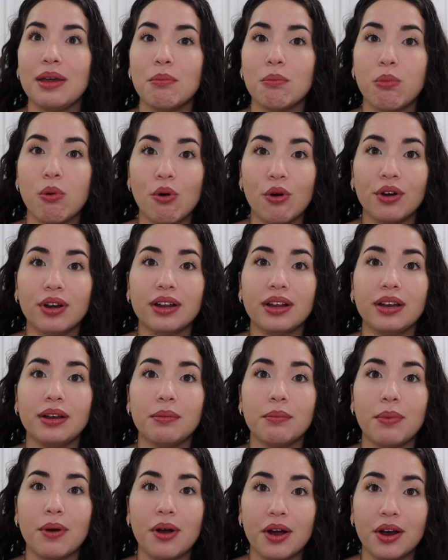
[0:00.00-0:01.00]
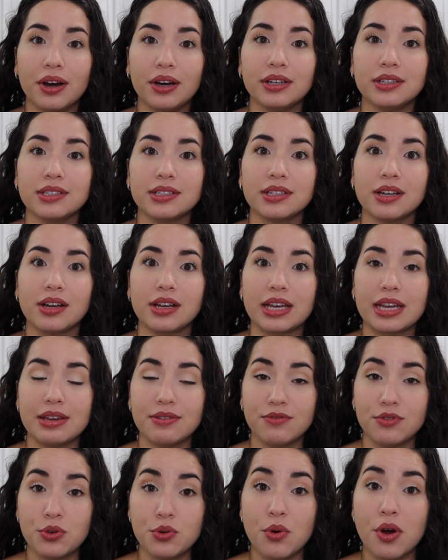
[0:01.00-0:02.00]
important part
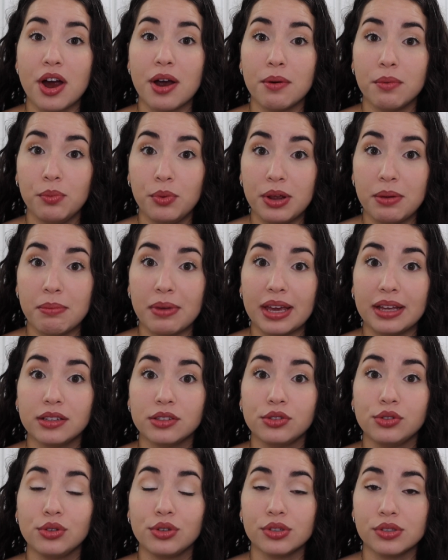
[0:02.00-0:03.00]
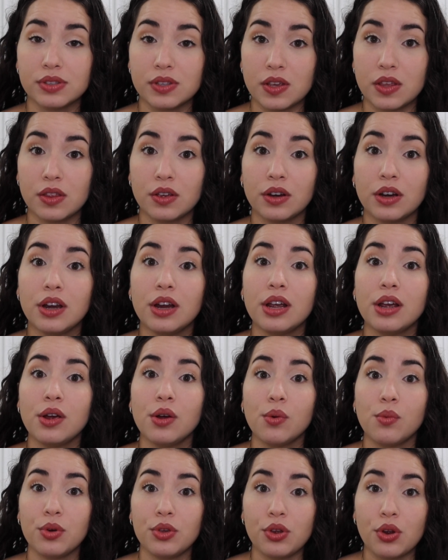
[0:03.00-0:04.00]
if you are pre-med to consider
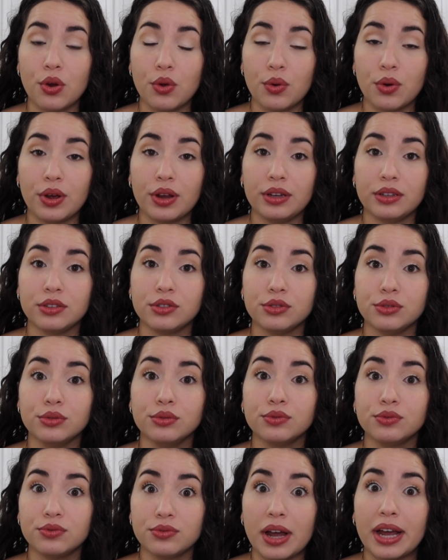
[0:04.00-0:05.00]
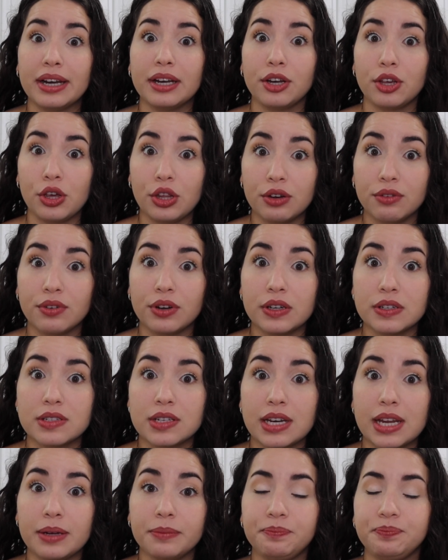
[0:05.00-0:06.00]
when you're going to final
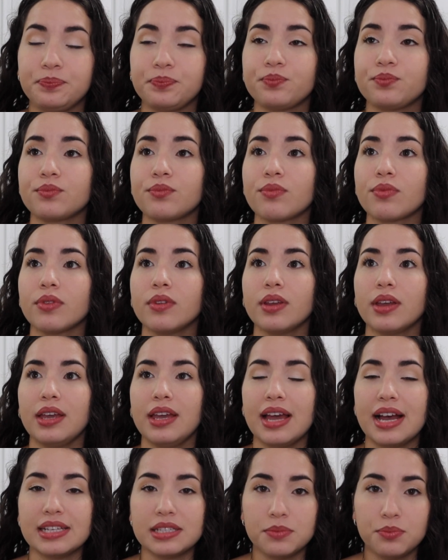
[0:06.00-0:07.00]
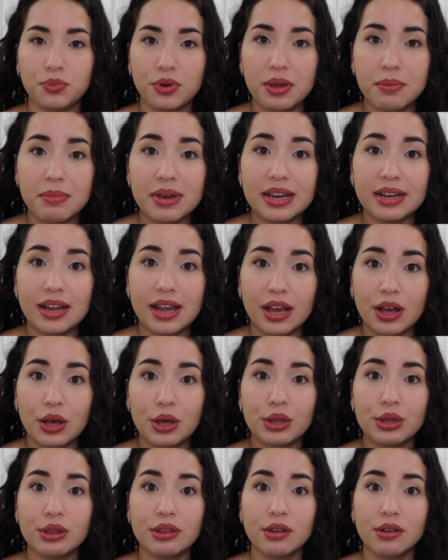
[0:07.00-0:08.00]
university. It has a pre-med
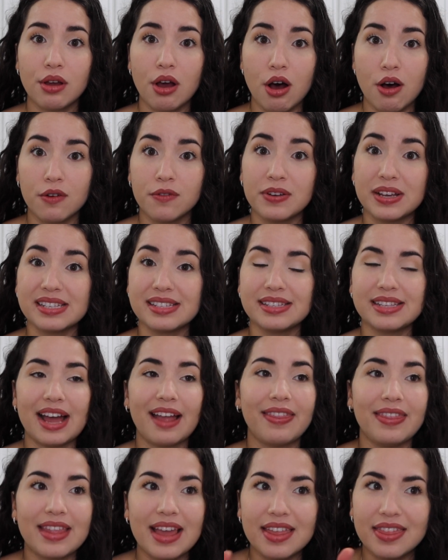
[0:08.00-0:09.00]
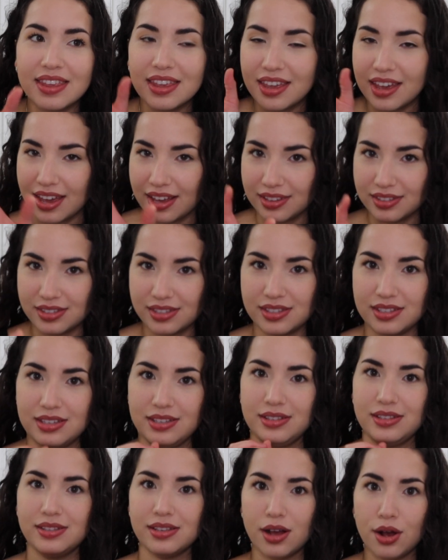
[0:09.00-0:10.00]
health office that dedicates
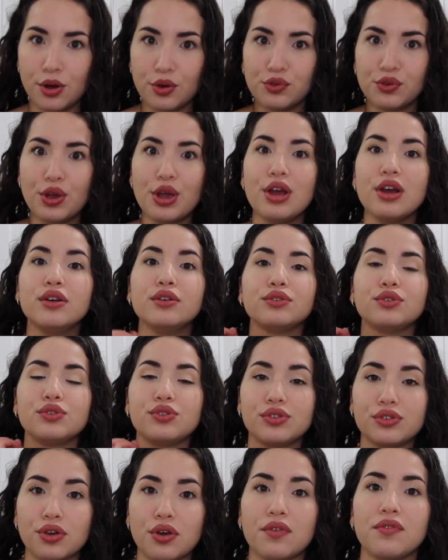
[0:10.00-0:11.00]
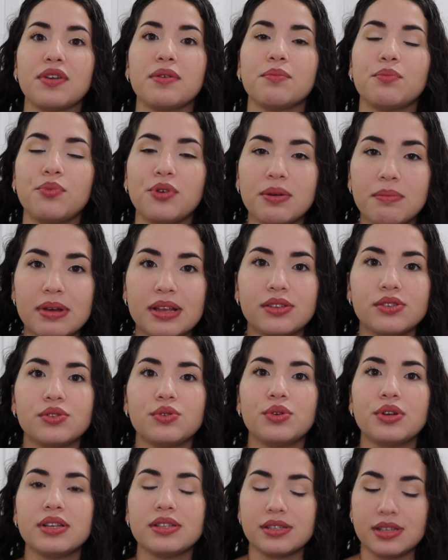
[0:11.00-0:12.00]
itself to serving pre-med
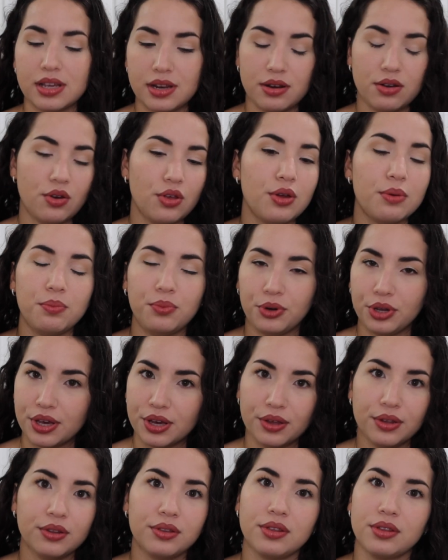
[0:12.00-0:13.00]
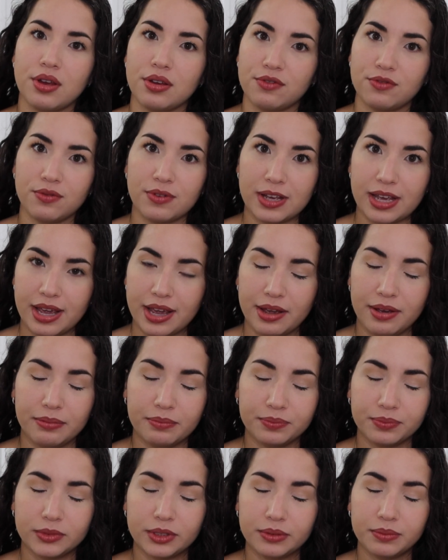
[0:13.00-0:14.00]
students and other pre-health
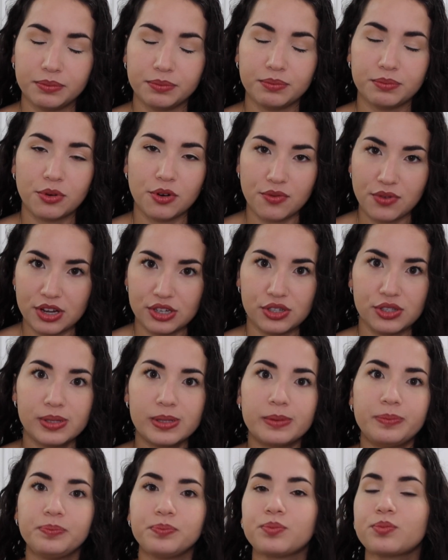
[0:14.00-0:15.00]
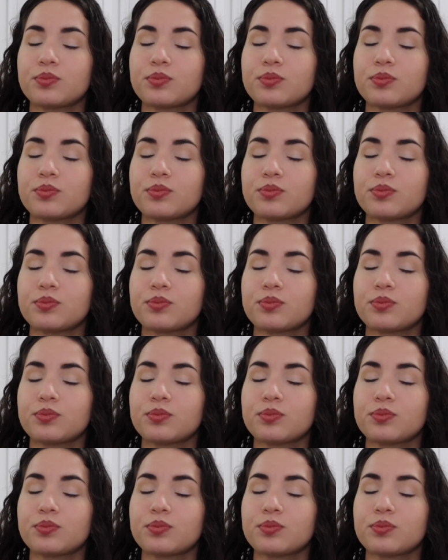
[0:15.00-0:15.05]
professions